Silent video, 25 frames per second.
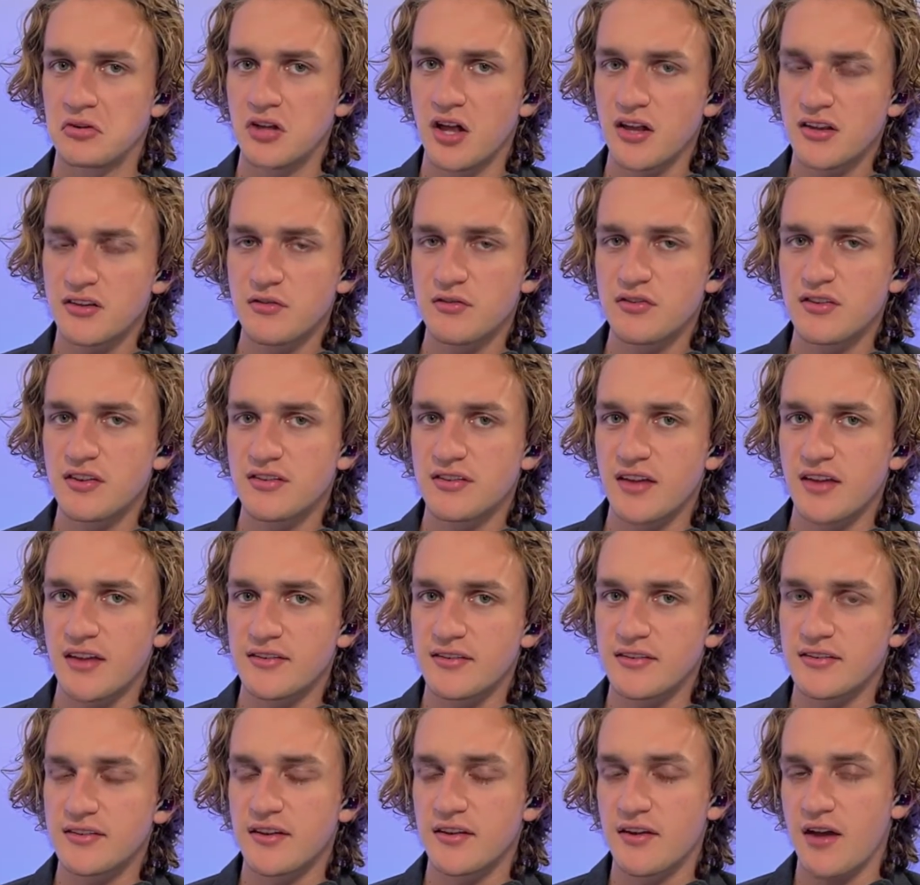lots of
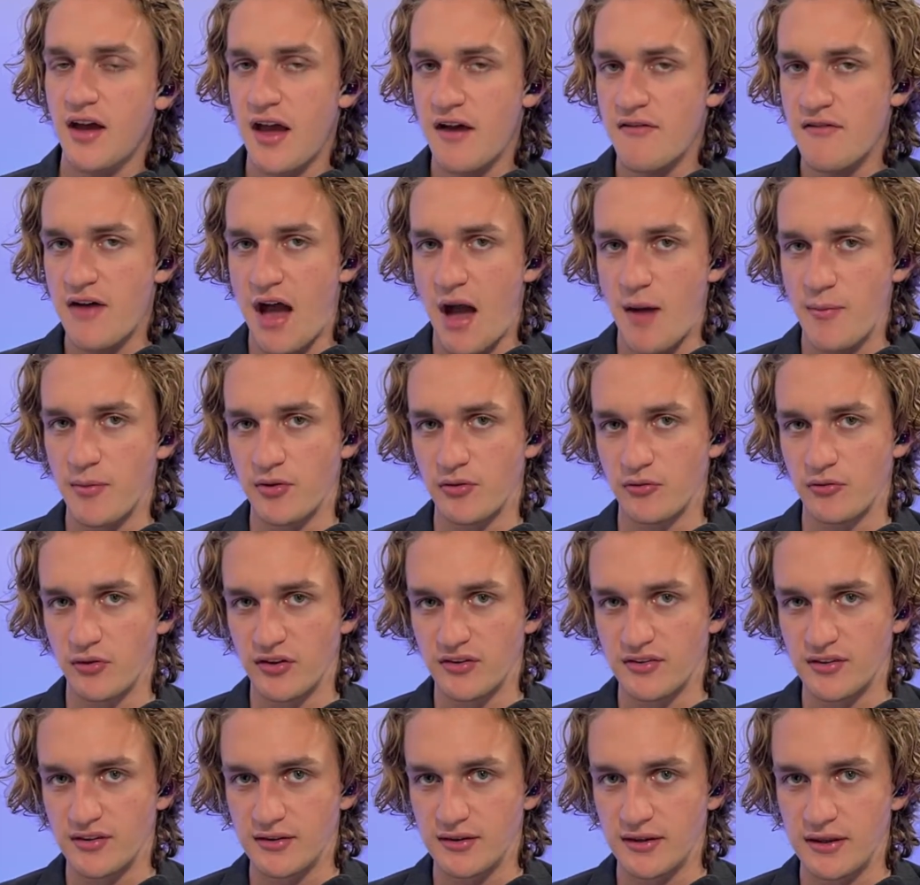successes that have happened
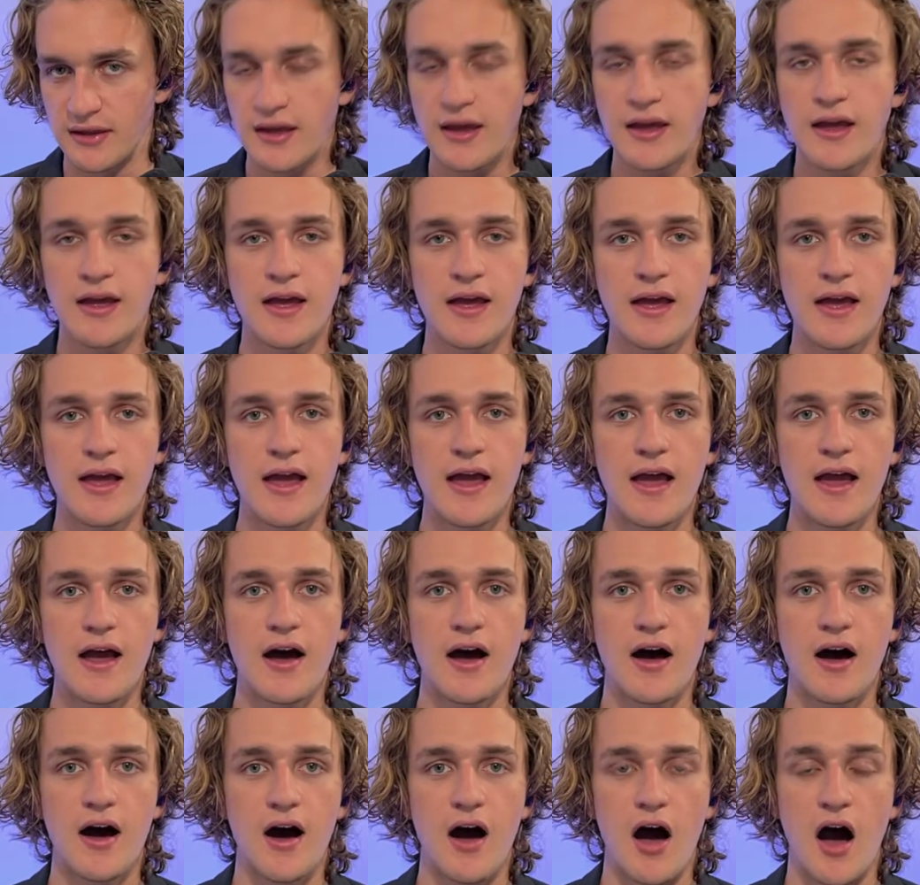recently
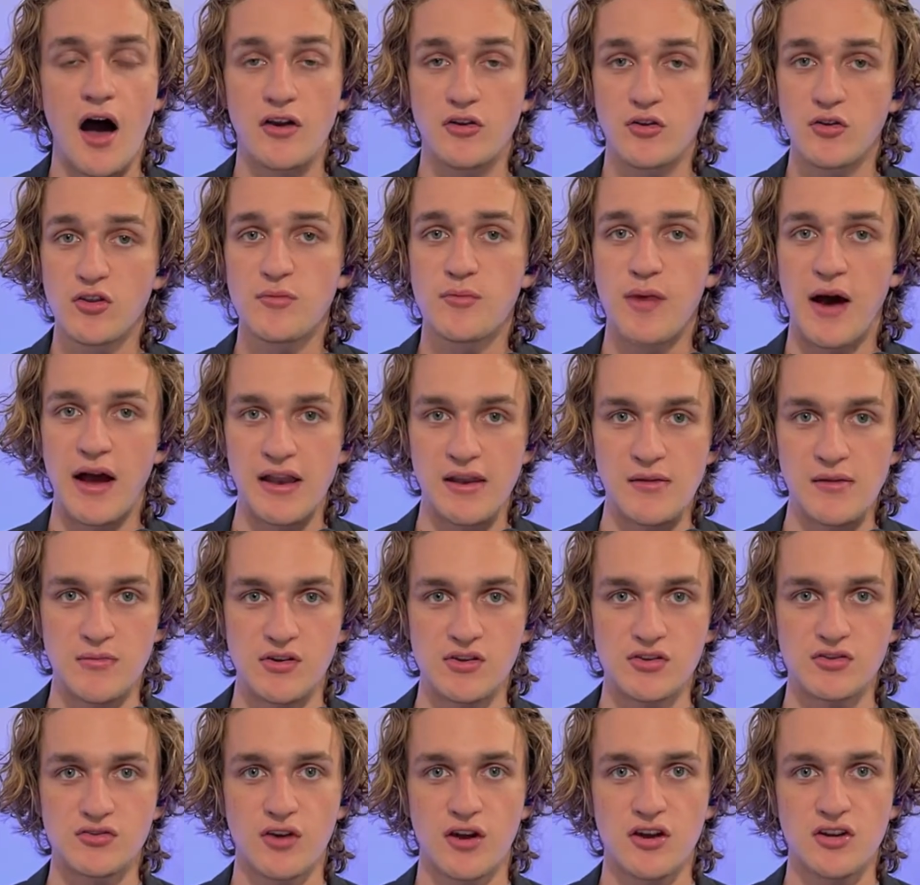under the Biden
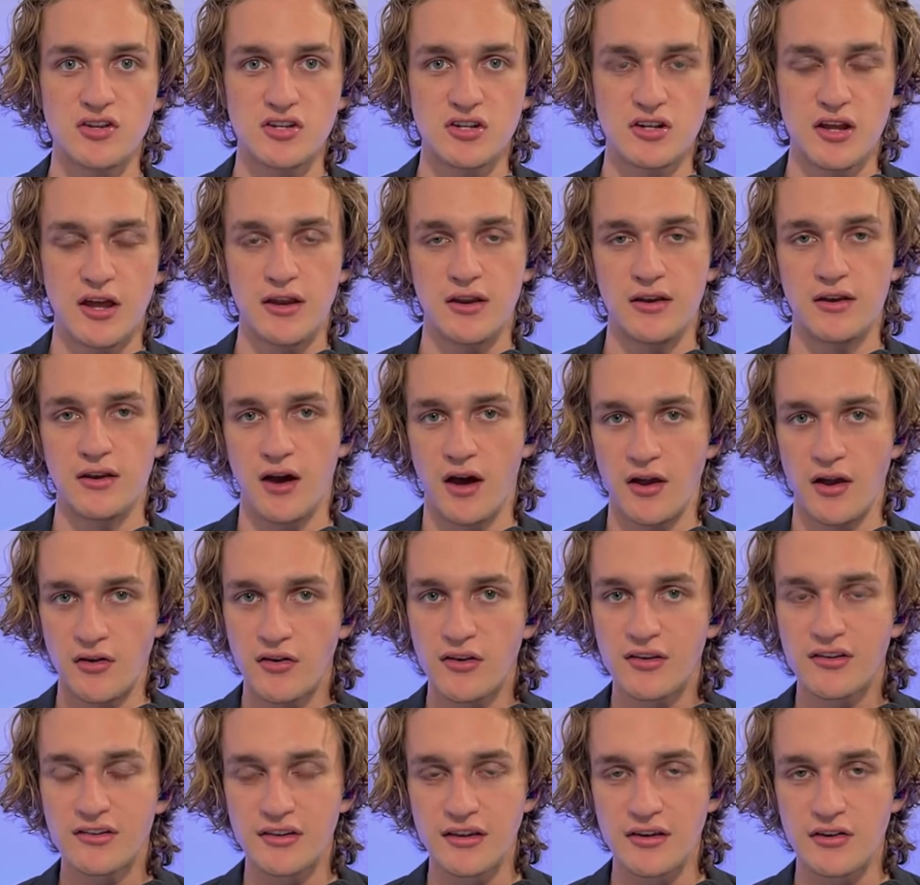administration and under
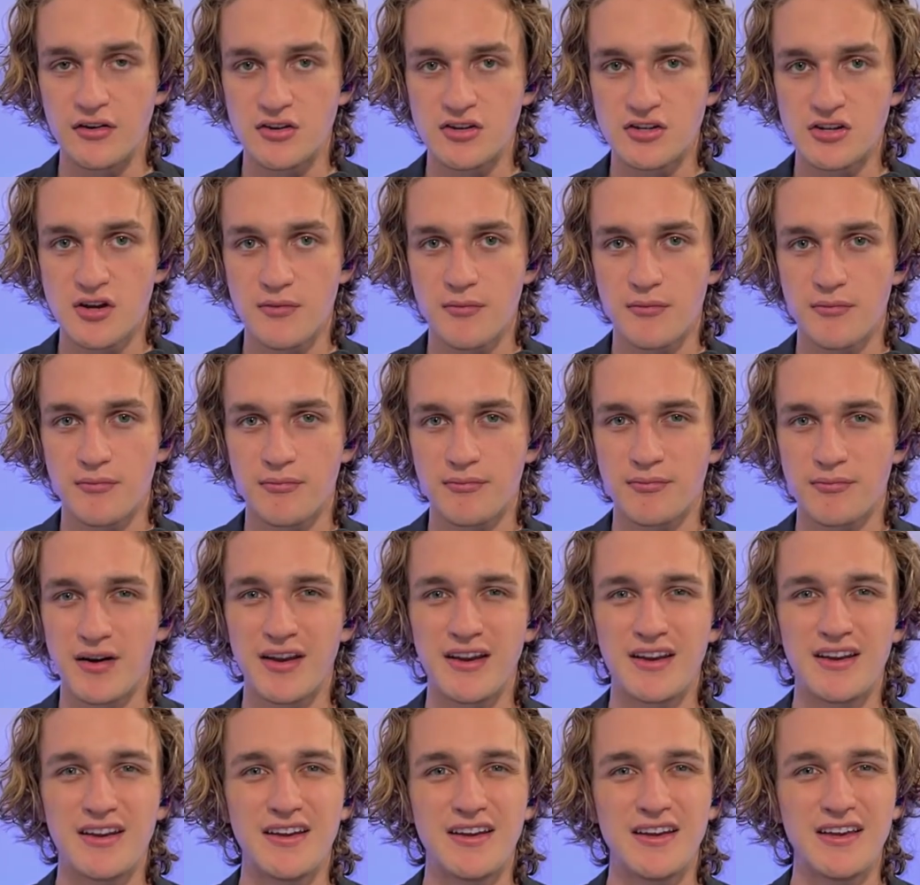his leadership,
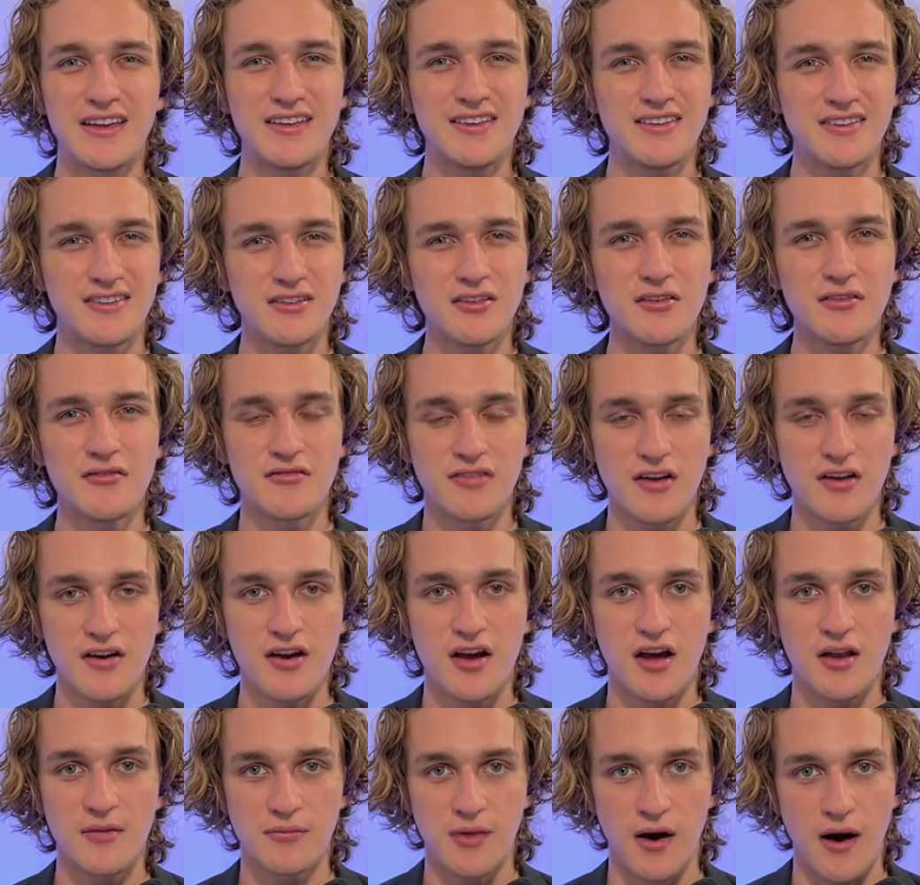but he's still very
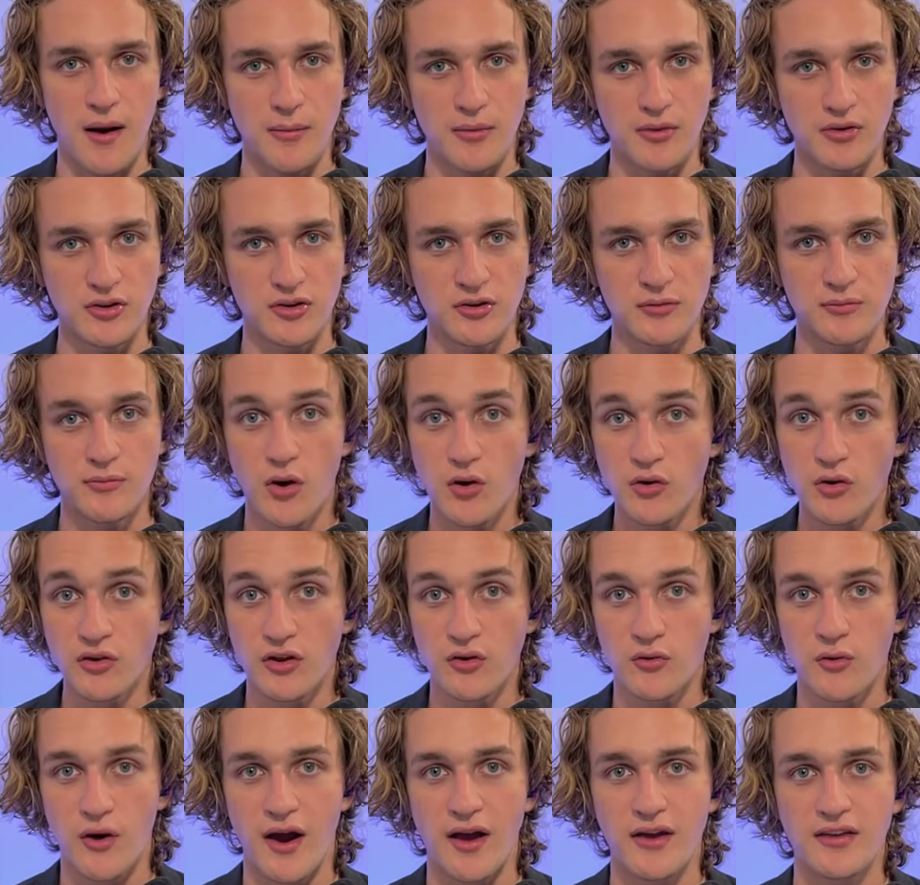unpopular
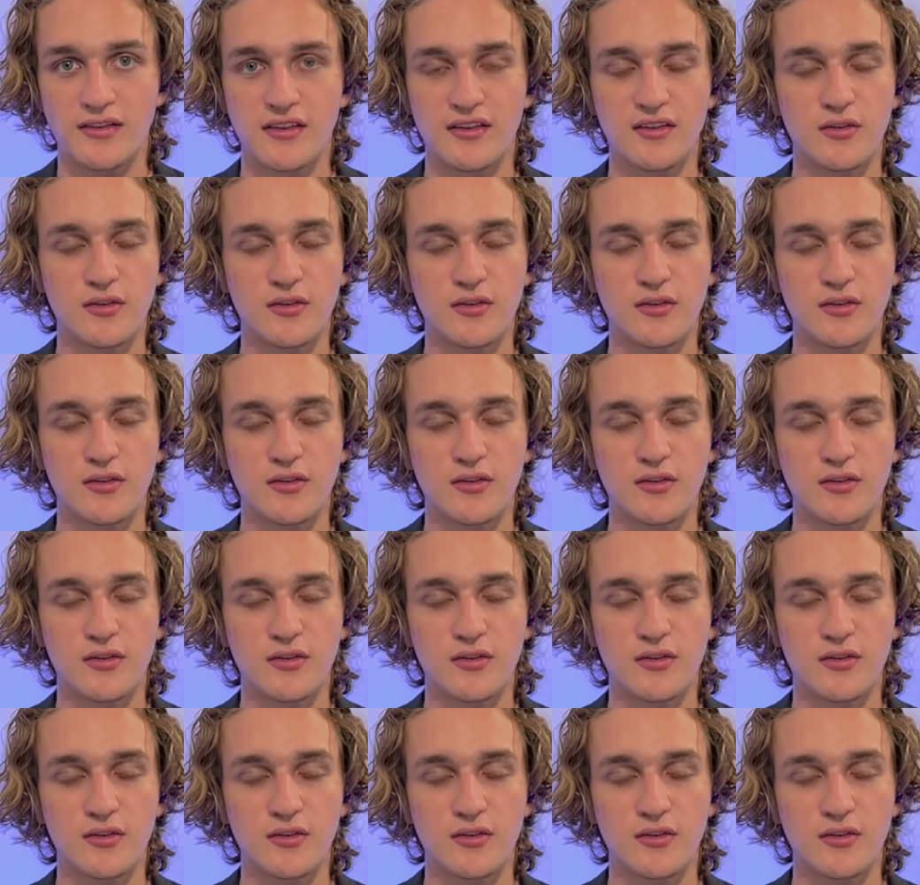polling-wise.